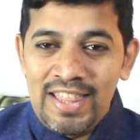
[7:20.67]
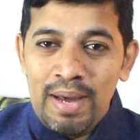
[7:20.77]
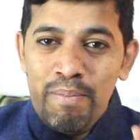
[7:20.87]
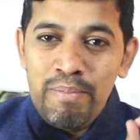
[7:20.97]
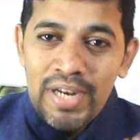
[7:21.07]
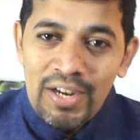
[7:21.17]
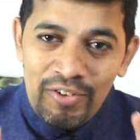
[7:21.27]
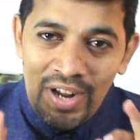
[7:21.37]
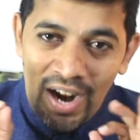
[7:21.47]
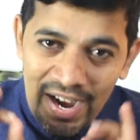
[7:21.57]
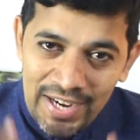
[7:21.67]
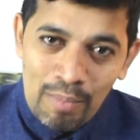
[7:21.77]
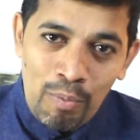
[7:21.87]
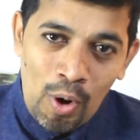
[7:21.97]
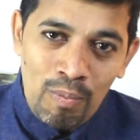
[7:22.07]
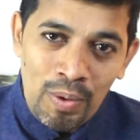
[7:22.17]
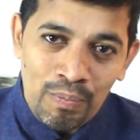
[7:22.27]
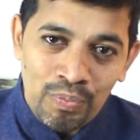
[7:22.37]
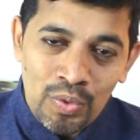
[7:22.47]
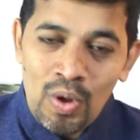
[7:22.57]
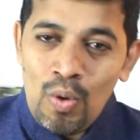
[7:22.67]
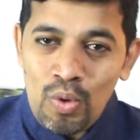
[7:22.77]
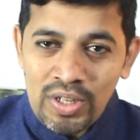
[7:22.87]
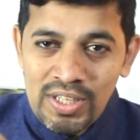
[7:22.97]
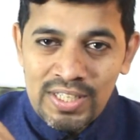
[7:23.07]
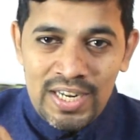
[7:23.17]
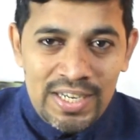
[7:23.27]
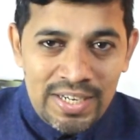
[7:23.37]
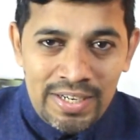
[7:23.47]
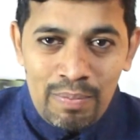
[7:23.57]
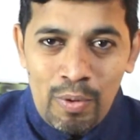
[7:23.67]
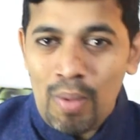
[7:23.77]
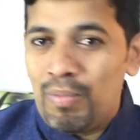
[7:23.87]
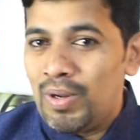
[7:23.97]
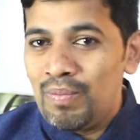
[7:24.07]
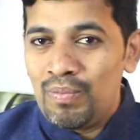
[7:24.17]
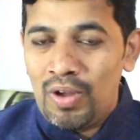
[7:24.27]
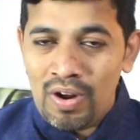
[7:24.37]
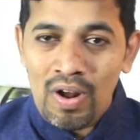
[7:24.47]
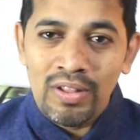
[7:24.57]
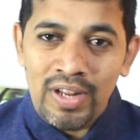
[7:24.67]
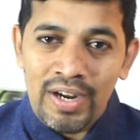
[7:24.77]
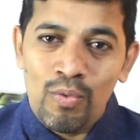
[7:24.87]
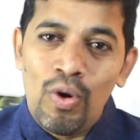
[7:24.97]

The minute we hide the problem, whether it's internal problem or all that,